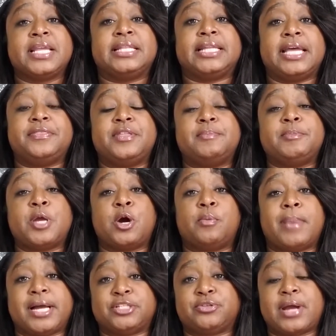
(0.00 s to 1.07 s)
letting them know
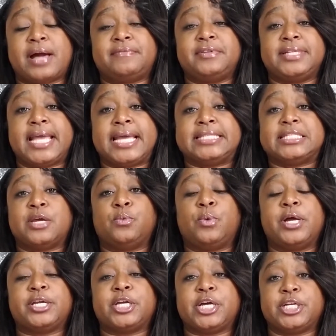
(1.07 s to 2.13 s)
my travel dates and
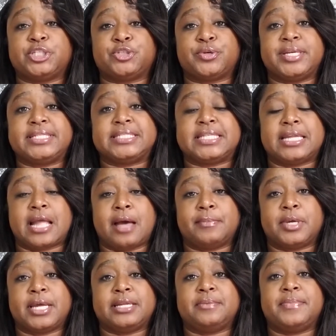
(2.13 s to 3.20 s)
what countries that
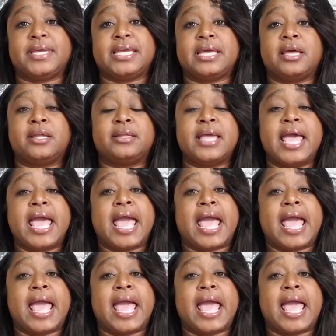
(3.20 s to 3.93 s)
I'm going to be in.